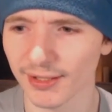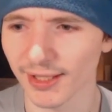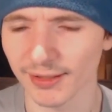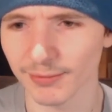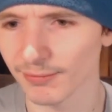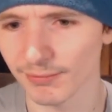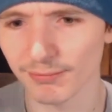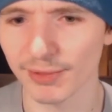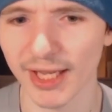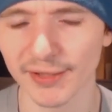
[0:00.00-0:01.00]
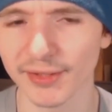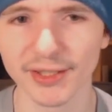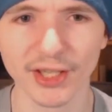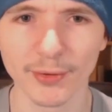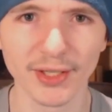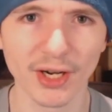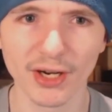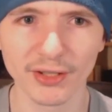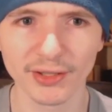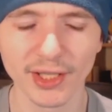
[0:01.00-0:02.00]
like, blithely going
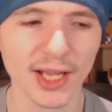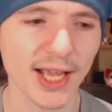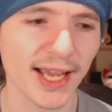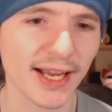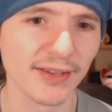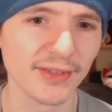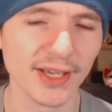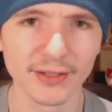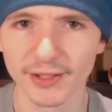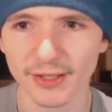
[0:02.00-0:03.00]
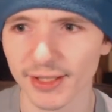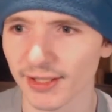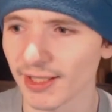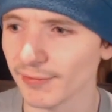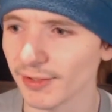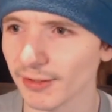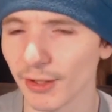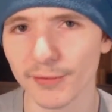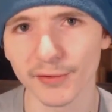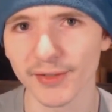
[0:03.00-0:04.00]
on, and then this litany of
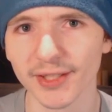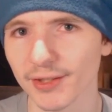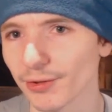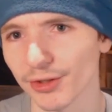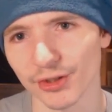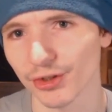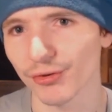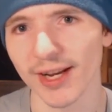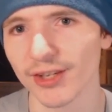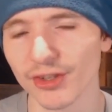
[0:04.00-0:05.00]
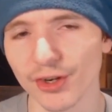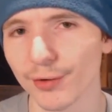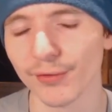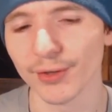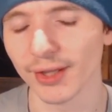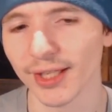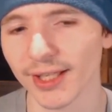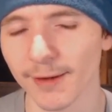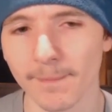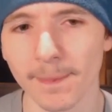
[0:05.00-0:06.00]
little other things that are just strange
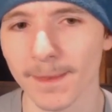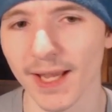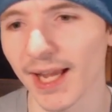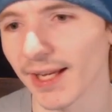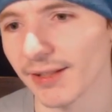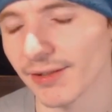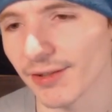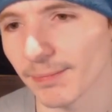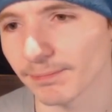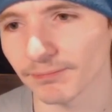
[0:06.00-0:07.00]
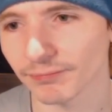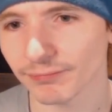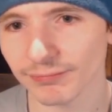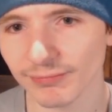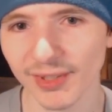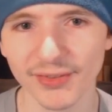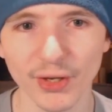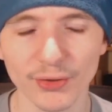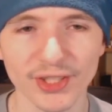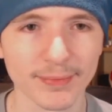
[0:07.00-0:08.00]
overtly, and
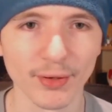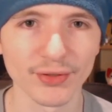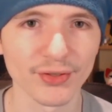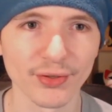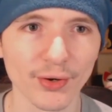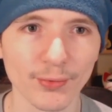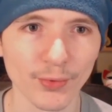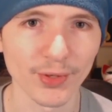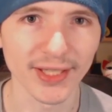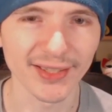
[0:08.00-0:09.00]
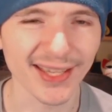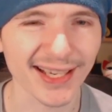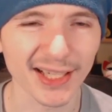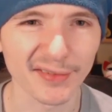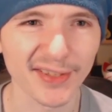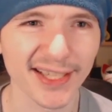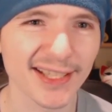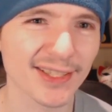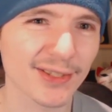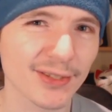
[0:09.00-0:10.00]
the odd sponsor or warning, that kind of thing.
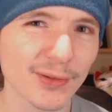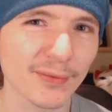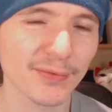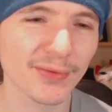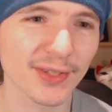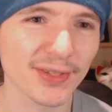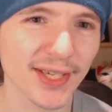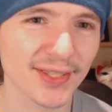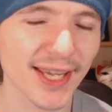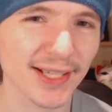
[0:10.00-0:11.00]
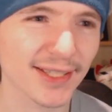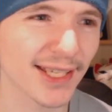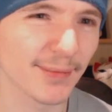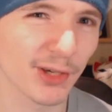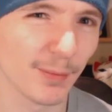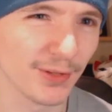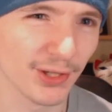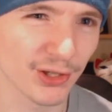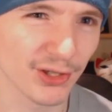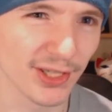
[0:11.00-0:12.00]
It's sort of the exact same
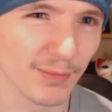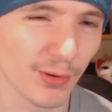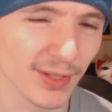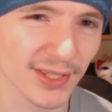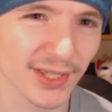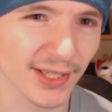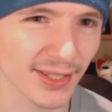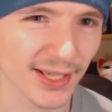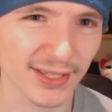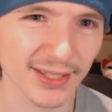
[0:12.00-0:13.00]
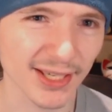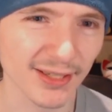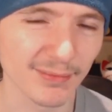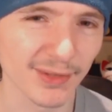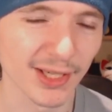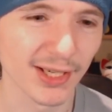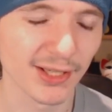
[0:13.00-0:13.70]
composition in more or less the exact same